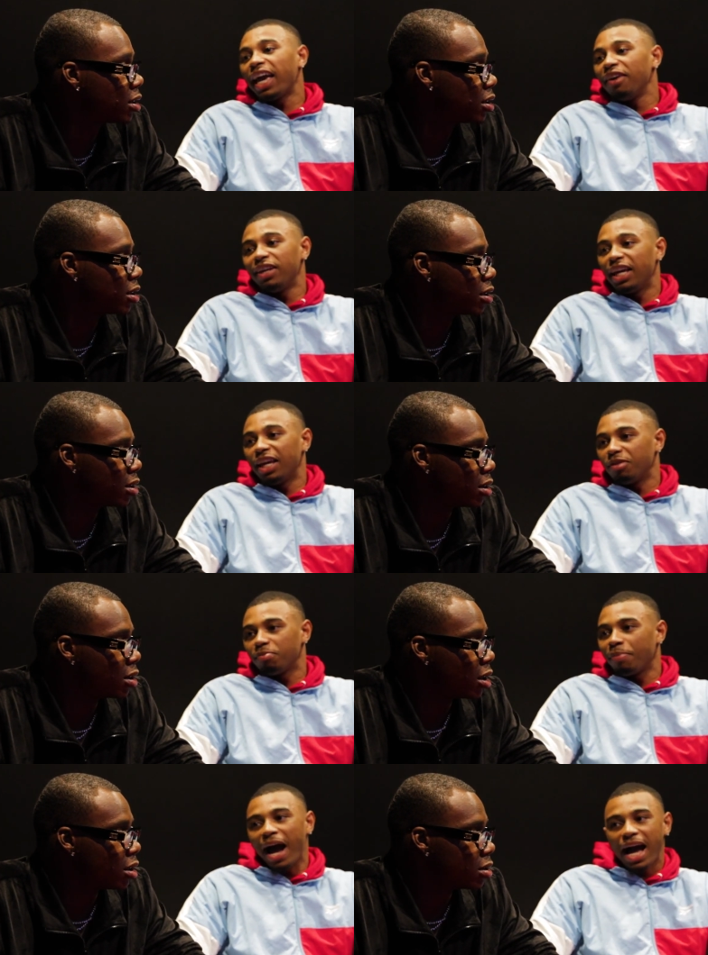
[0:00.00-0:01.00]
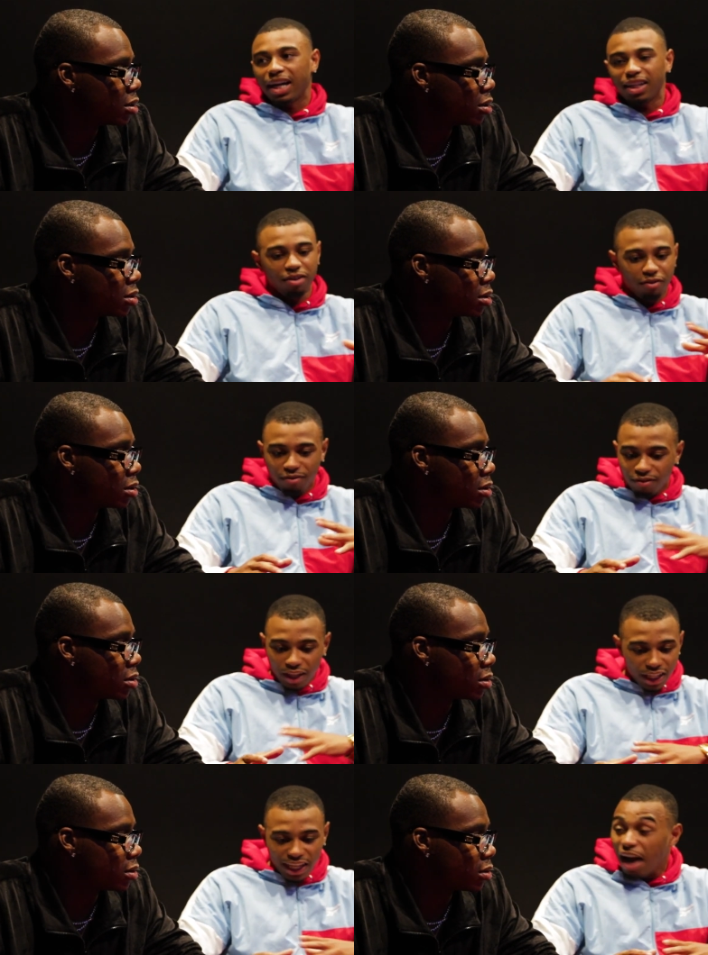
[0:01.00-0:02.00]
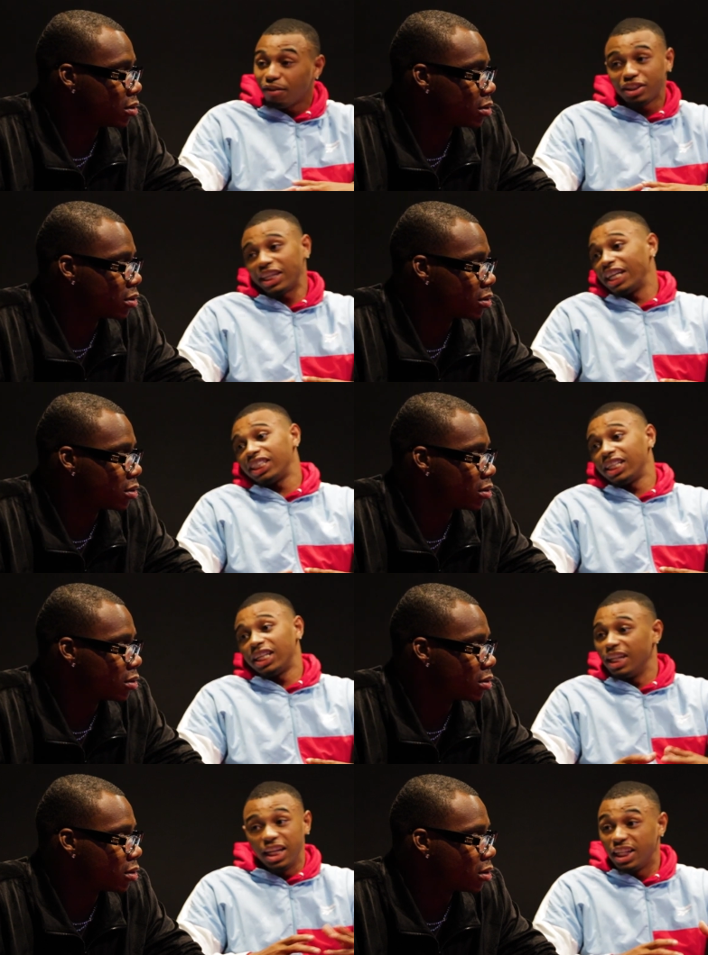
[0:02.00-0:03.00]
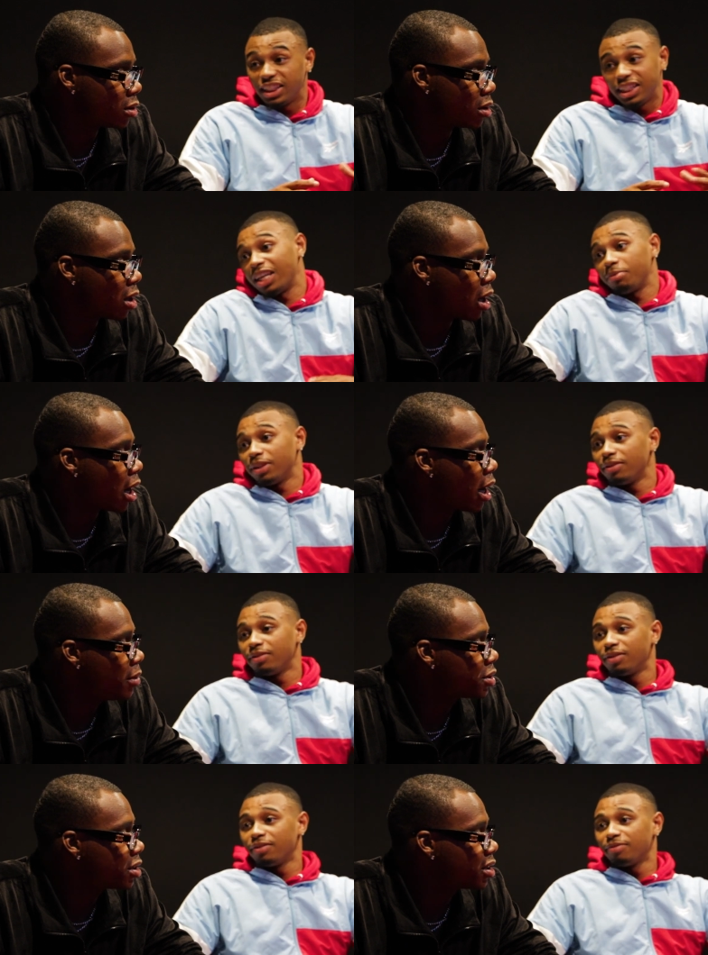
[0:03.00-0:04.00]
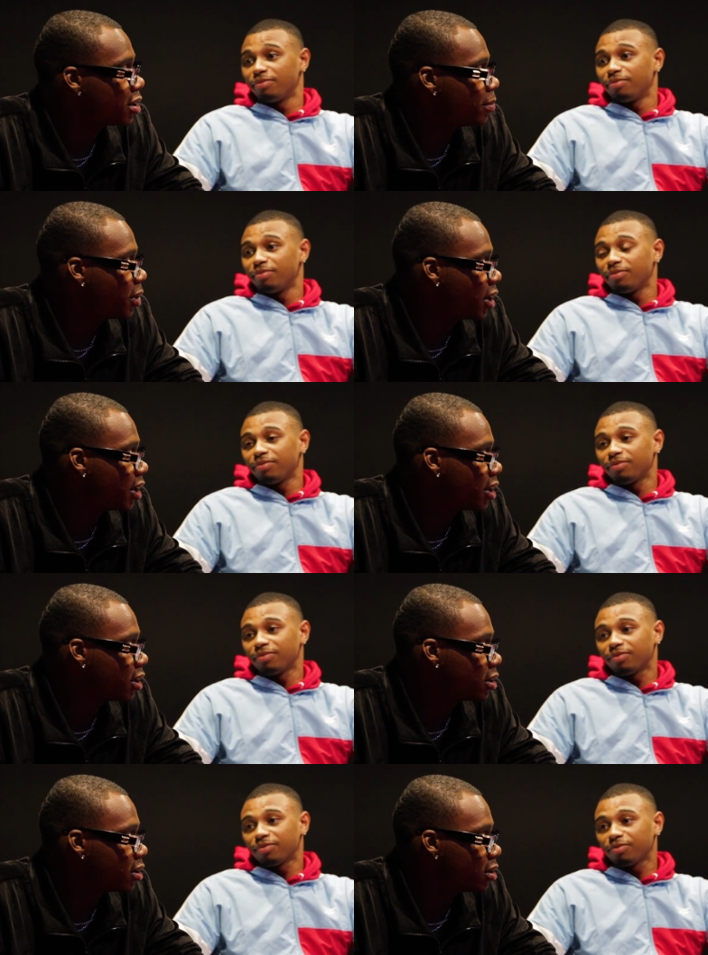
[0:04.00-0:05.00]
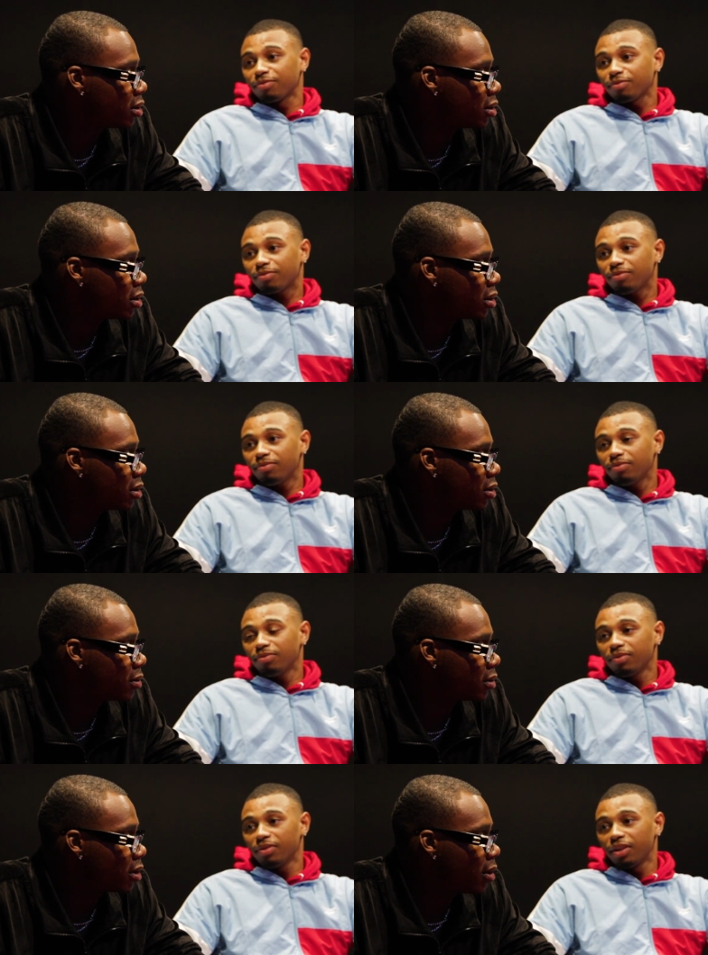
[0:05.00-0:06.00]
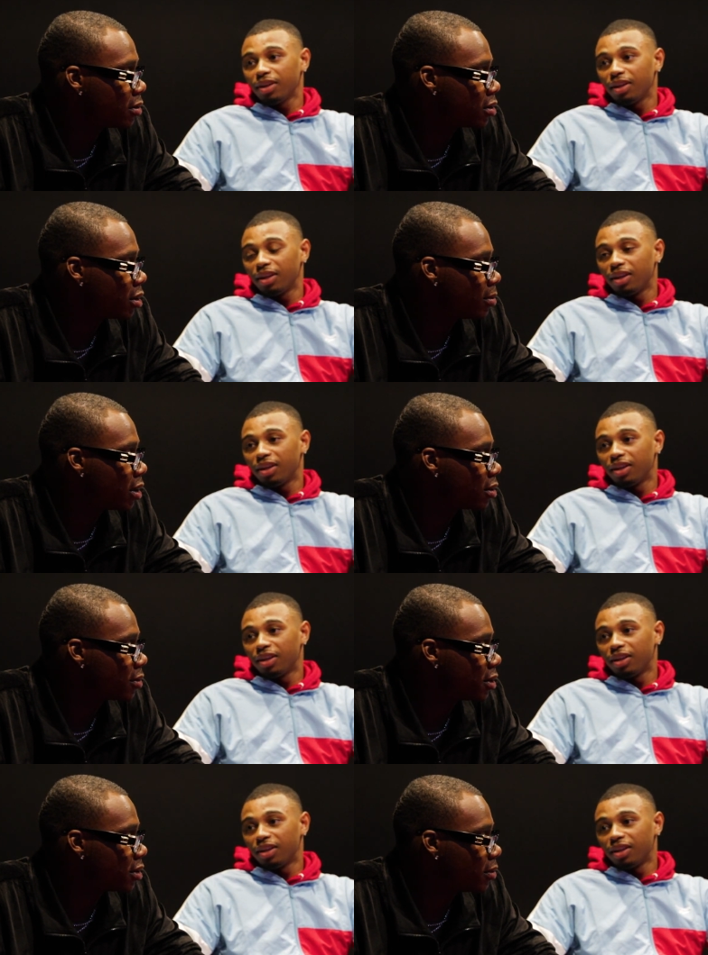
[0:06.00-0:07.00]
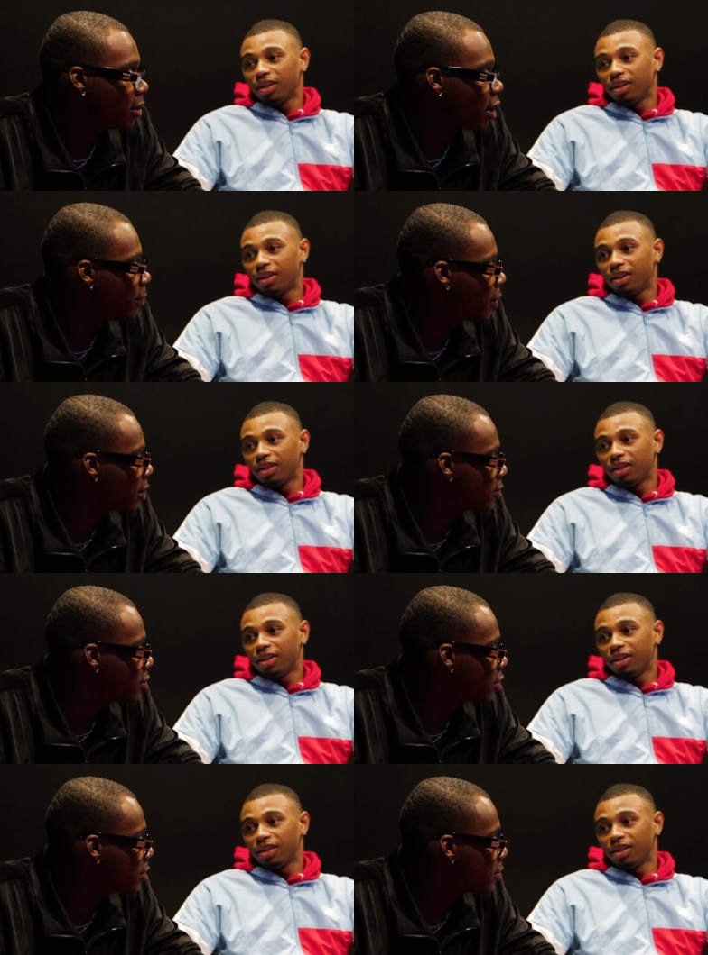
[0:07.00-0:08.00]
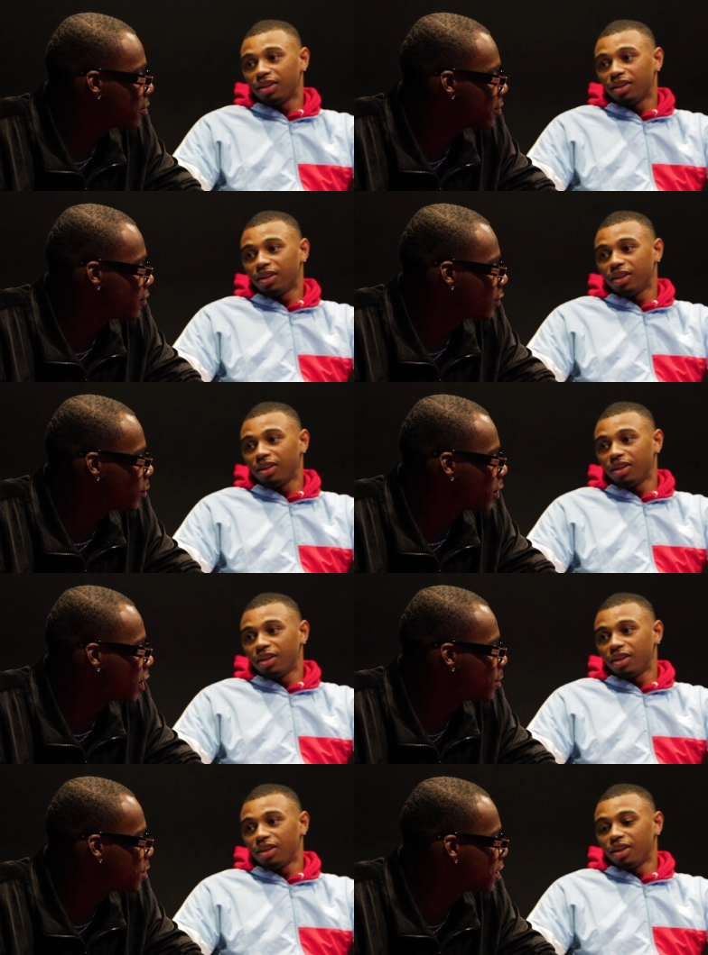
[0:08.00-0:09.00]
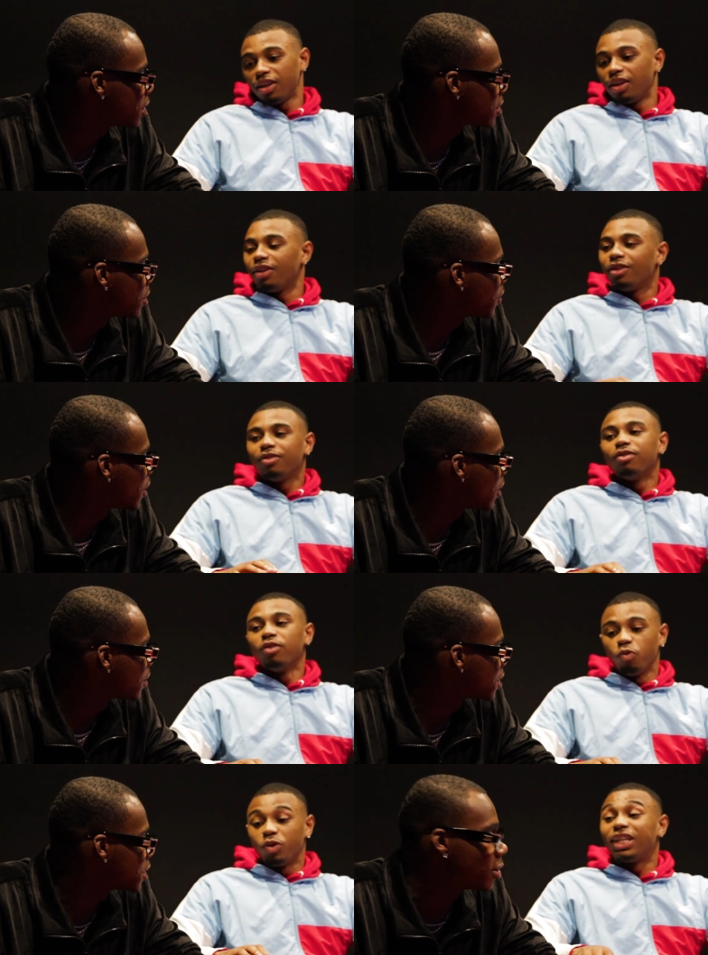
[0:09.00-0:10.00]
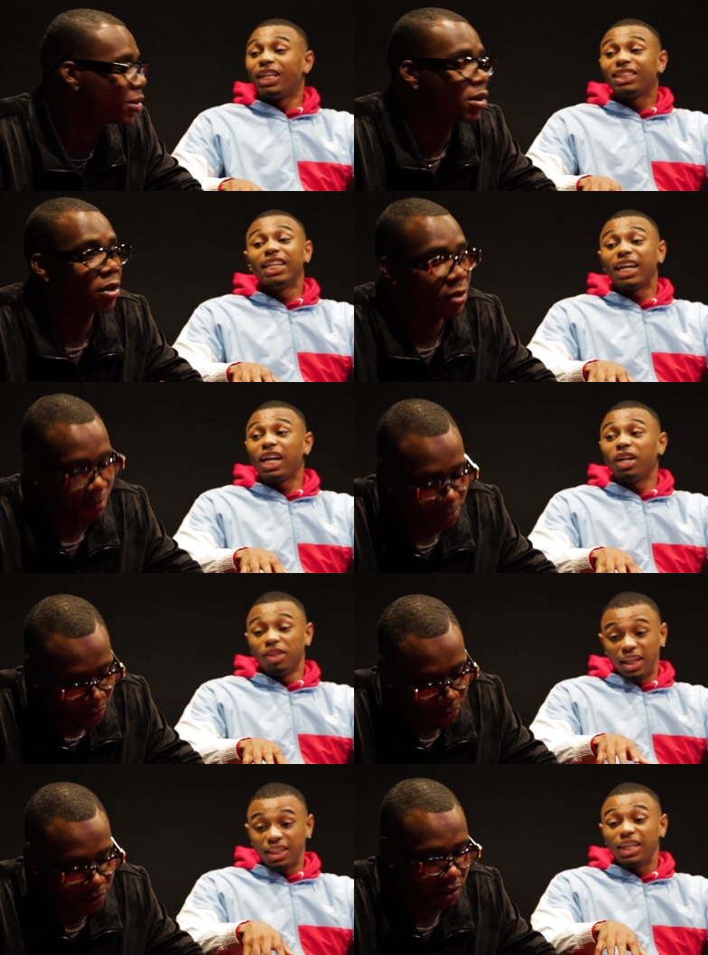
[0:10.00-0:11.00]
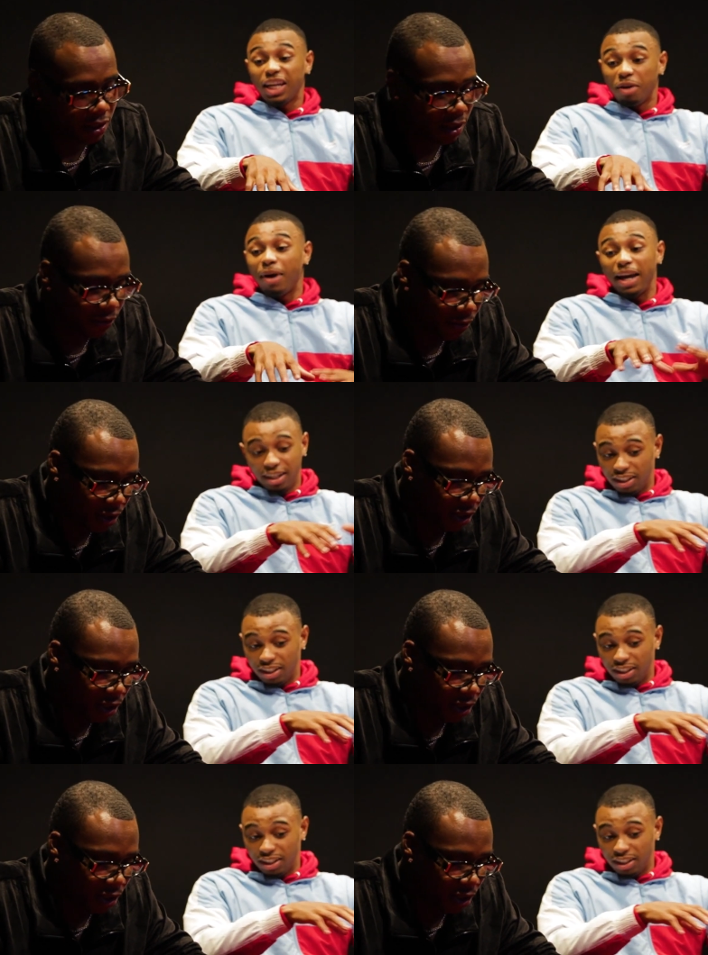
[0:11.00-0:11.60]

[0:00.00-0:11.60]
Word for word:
Speaker 1: can't even get Pac conversation in, in this segment. I was just comparing the, the,
Speaker 2: the I was talking about the reason why Pac was killed from what I'm seeing so far with the well, show. This nigga, well, this nigga might